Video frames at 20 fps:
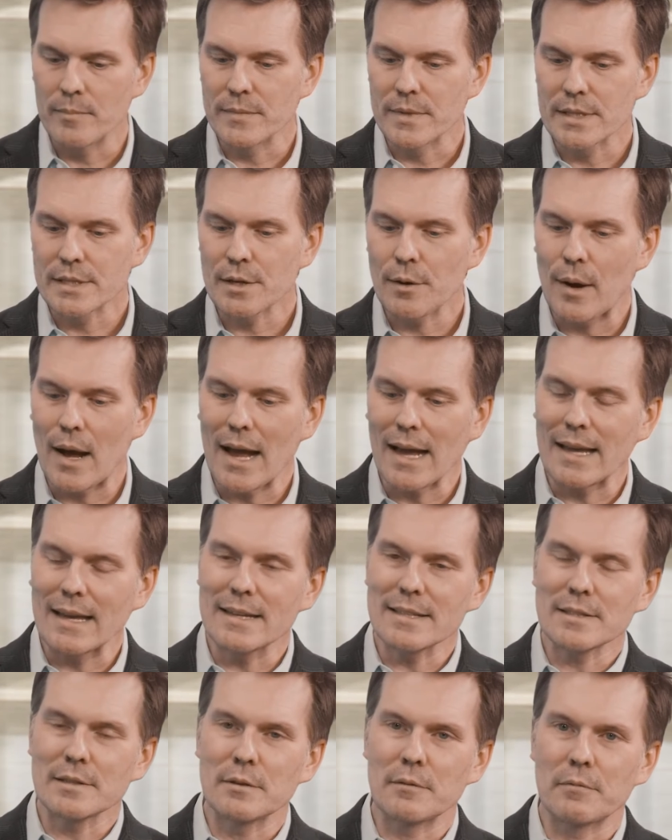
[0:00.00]
So I
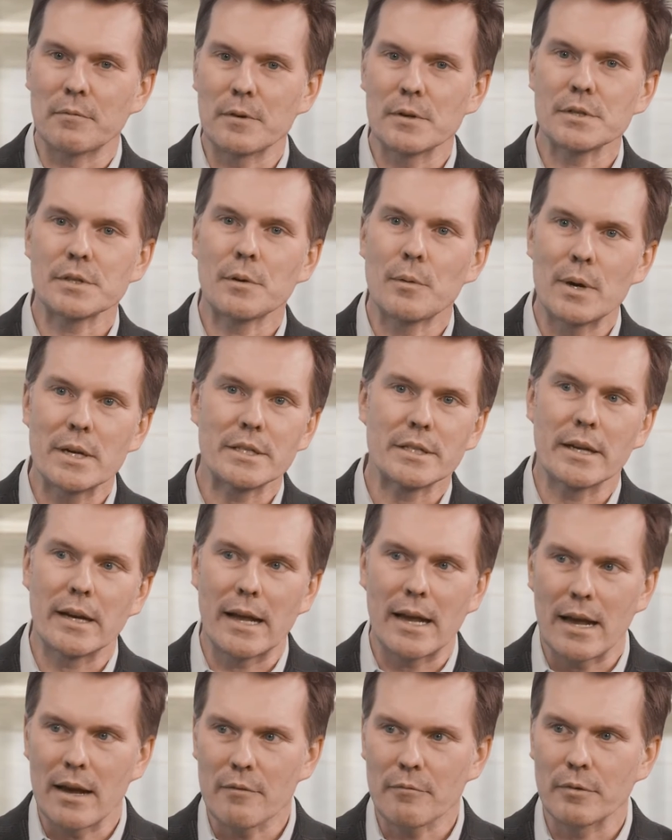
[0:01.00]
guess the first question I
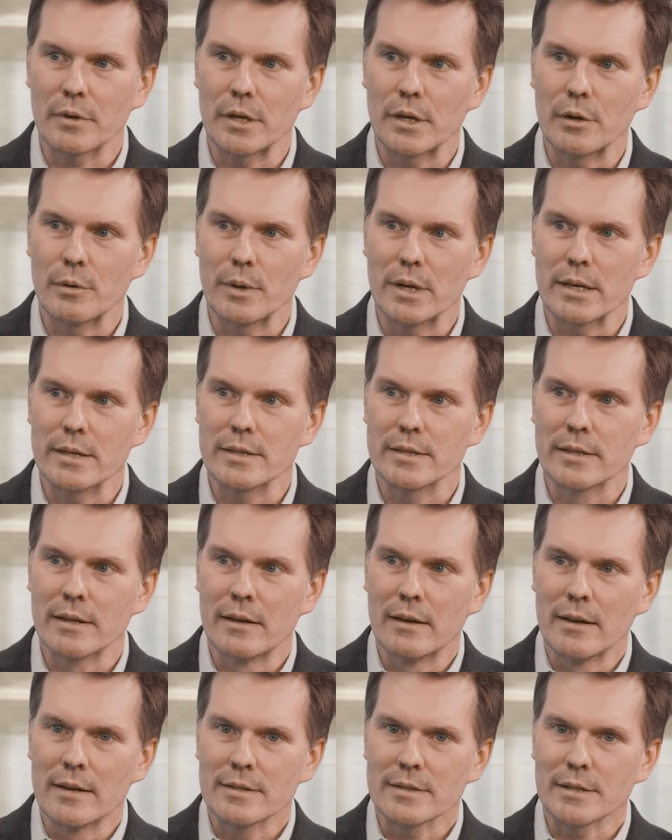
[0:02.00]
have for you is,
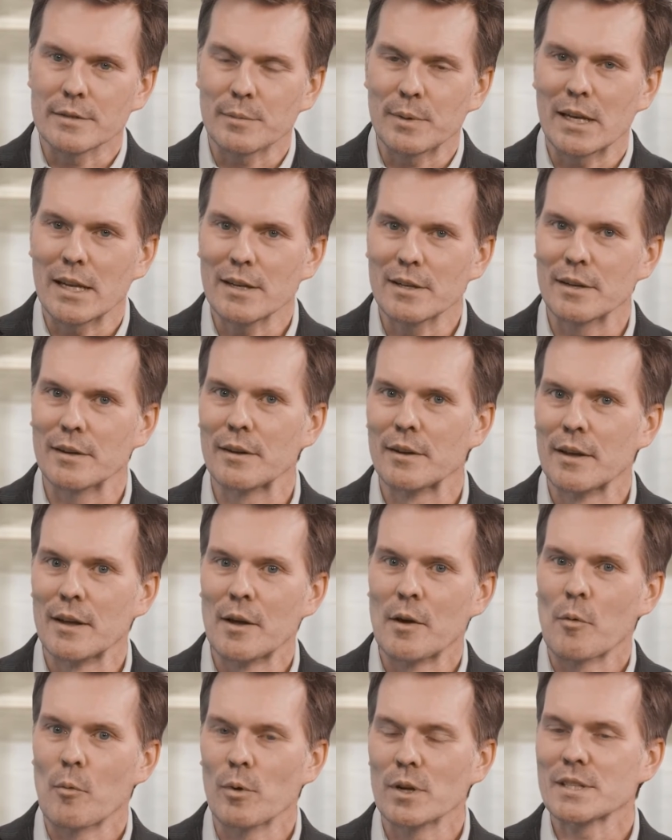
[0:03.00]
since we need to
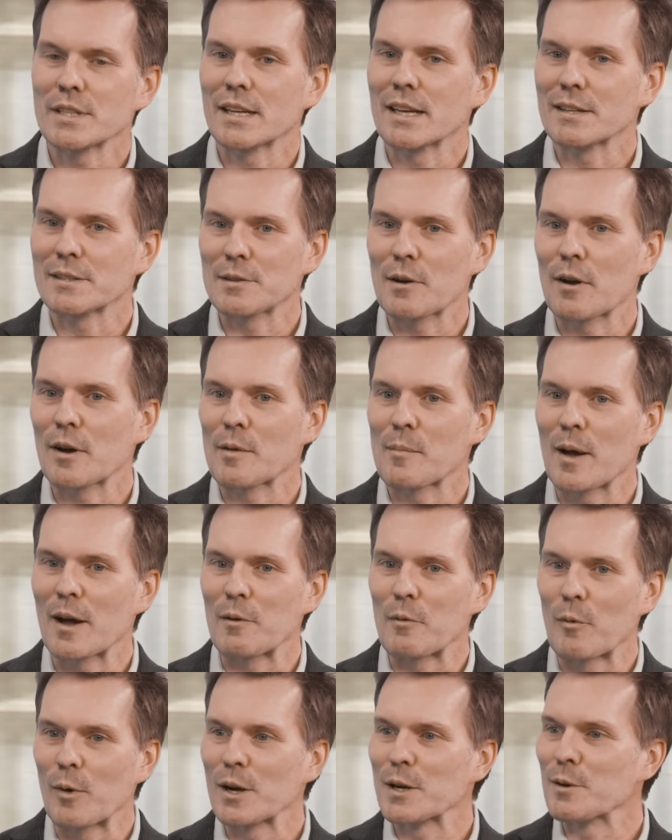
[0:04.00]
once again talk about
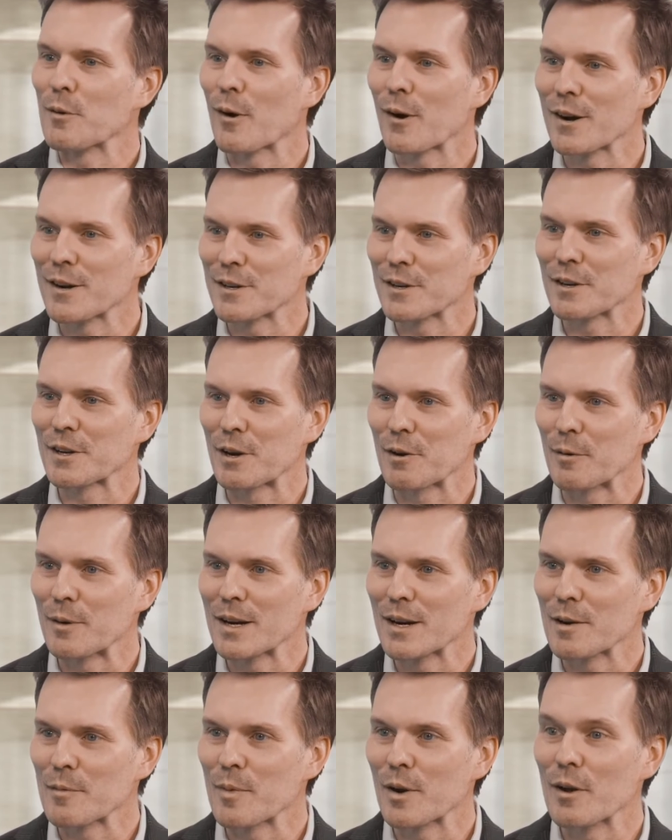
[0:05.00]
where you are in your
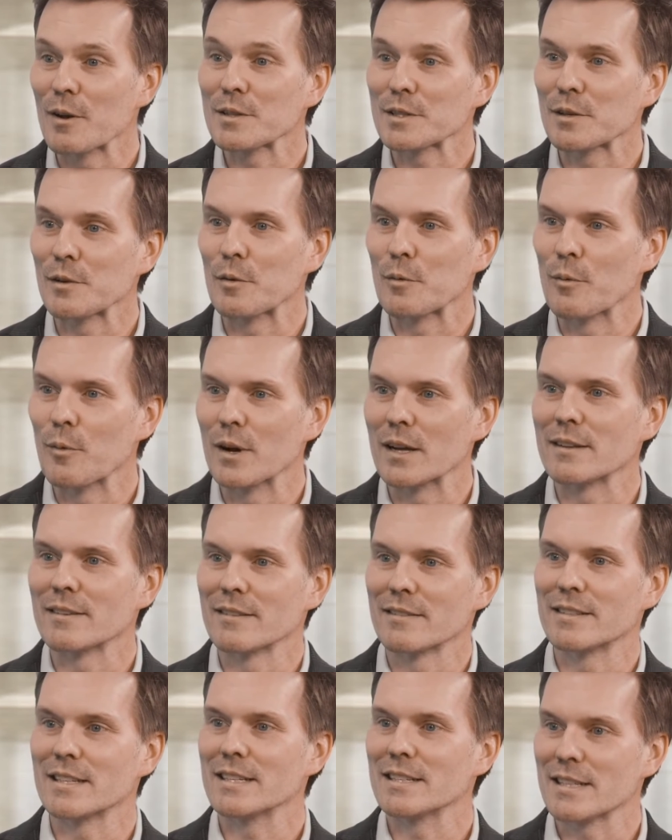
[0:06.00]
career, but also what
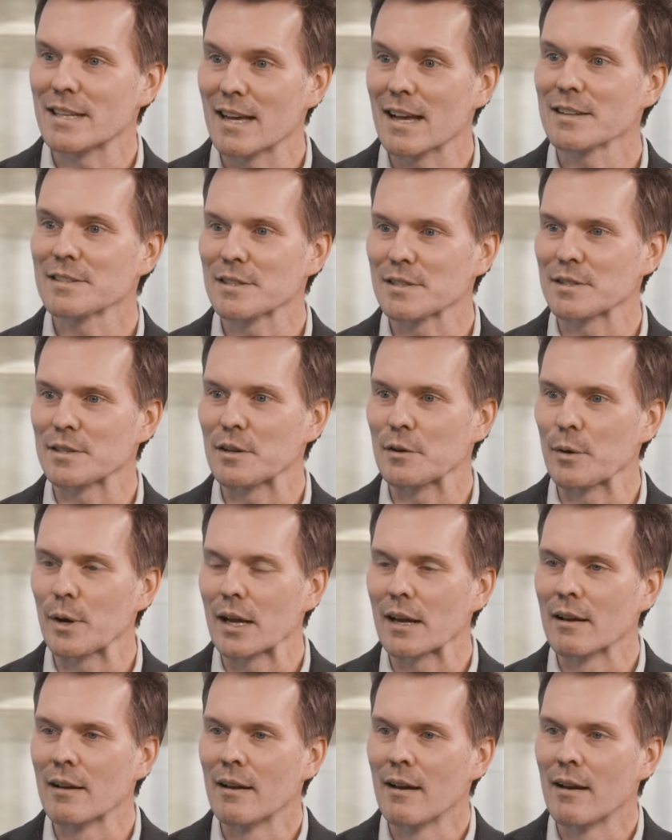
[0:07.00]
DZS is doing,